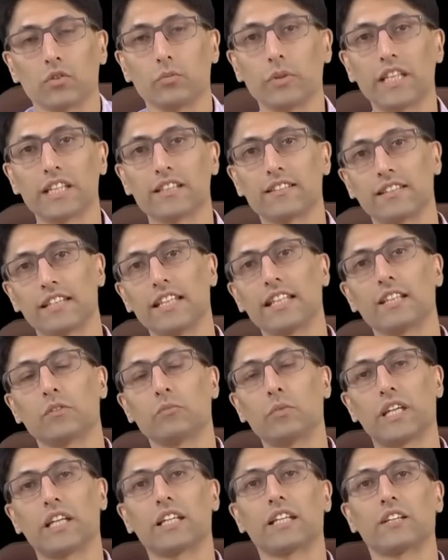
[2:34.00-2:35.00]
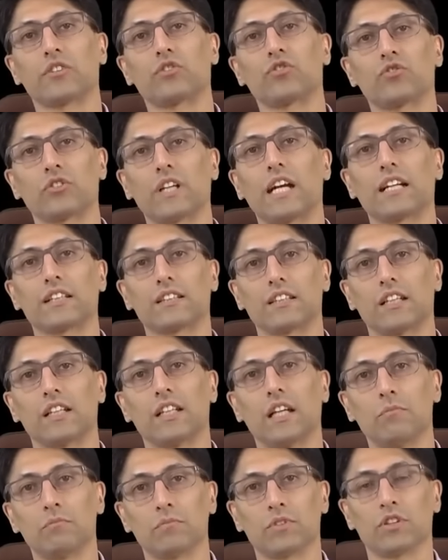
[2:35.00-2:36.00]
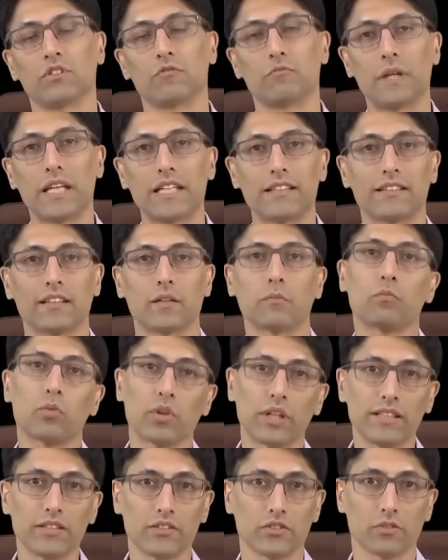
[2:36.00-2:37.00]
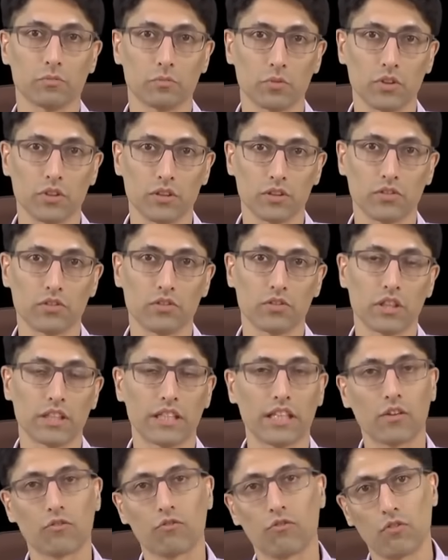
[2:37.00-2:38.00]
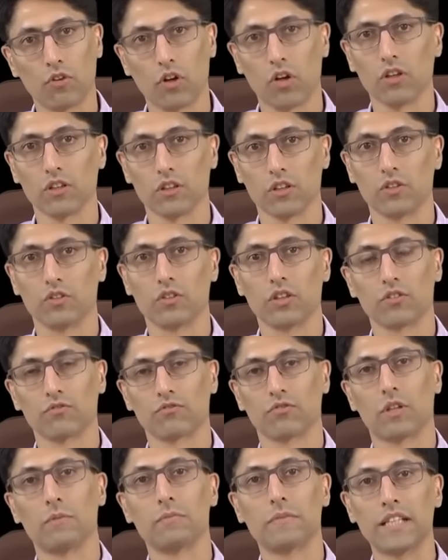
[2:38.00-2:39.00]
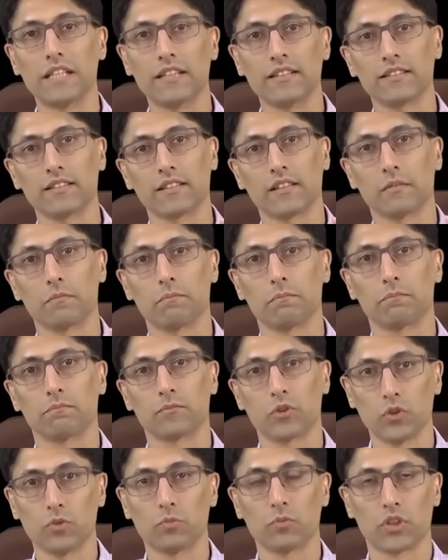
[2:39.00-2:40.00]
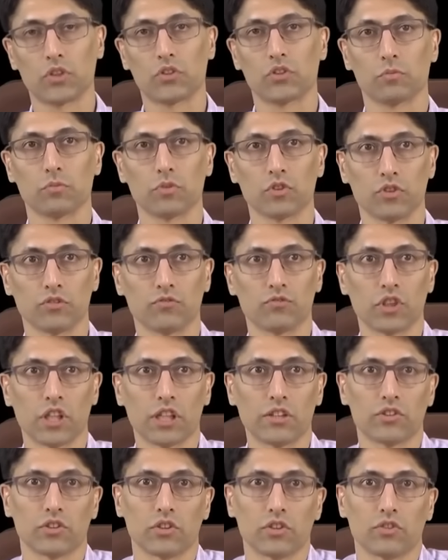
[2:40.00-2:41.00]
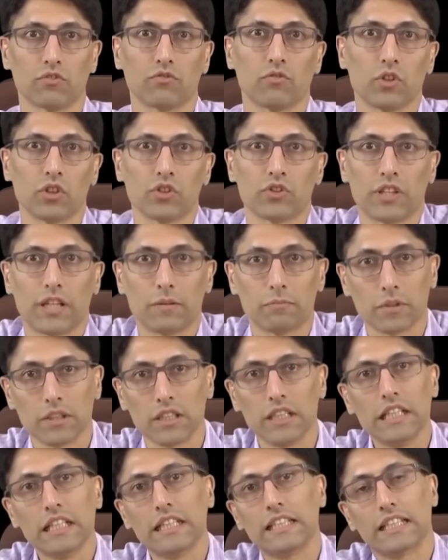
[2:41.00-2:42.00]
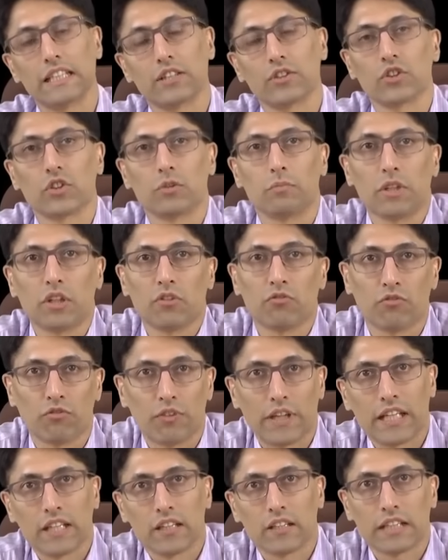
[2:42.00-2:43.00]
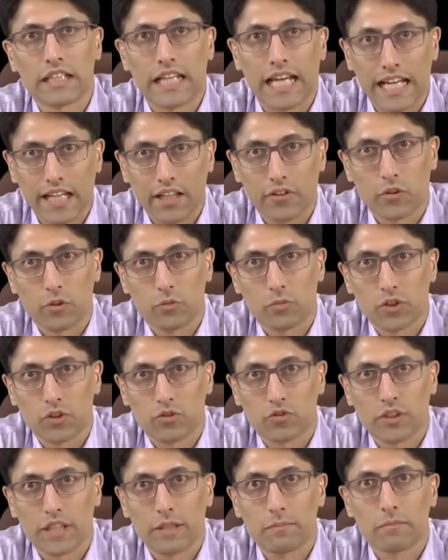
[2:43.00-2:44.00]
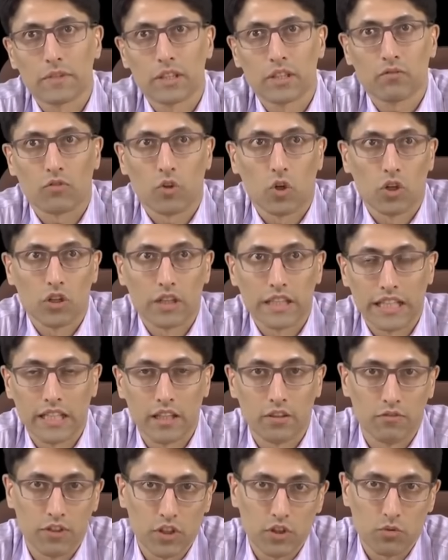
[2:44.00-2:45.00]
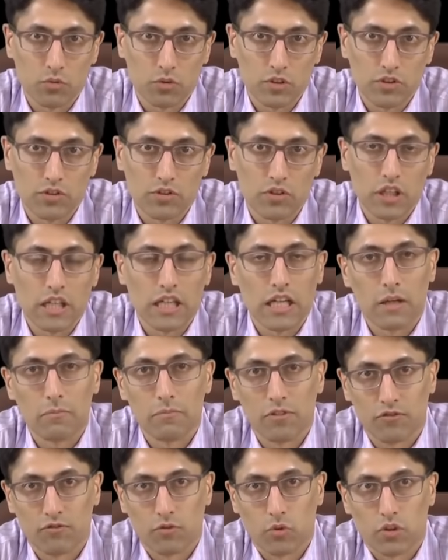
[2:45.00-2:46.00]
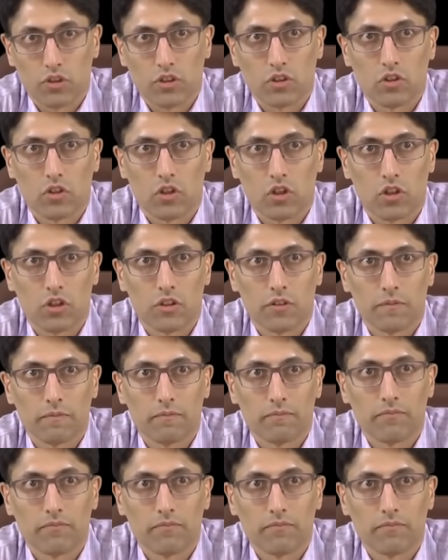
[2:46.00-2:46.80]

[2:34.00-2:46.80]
So we can see that we can extract a number of basic principles that follow from these two principles of justice. For example, there should be fair and equitable treatment of all individuals before the law.